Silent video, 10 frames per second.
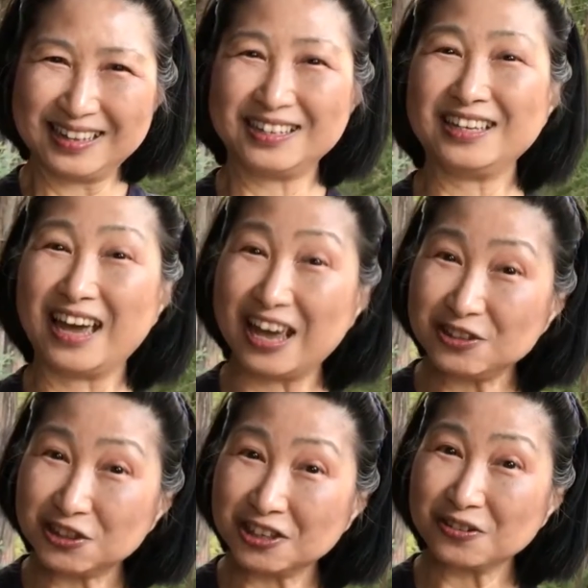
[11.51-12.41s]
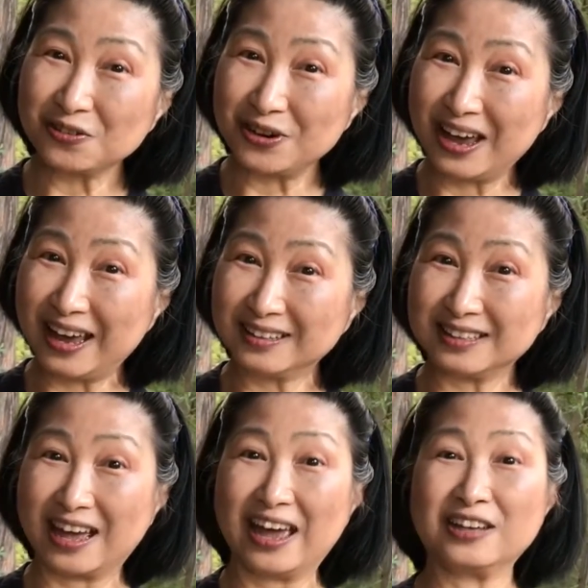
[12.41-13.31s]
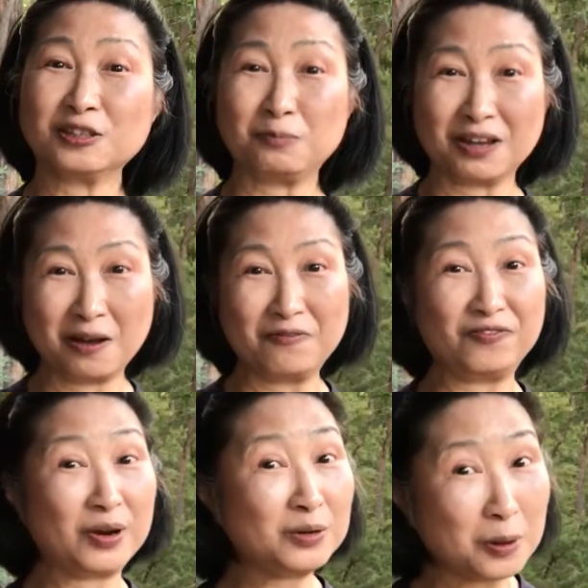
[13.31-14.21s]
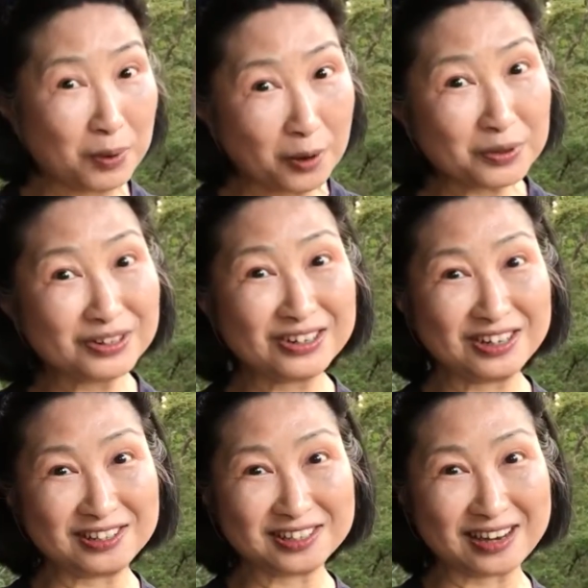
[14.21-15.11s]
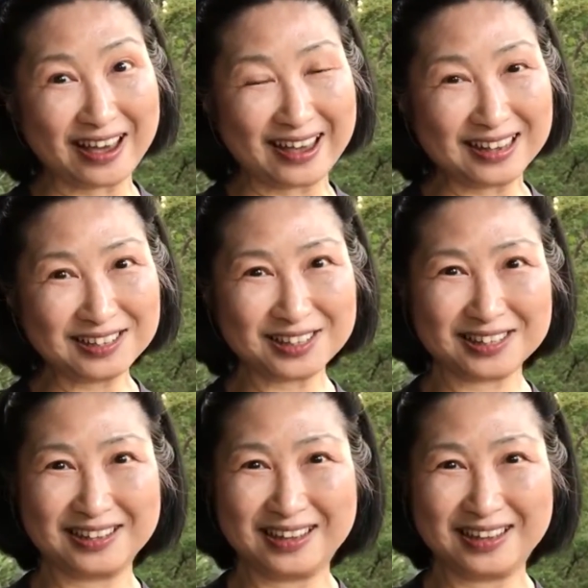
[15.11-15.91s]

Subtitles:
the ancient grain that has become very popular these days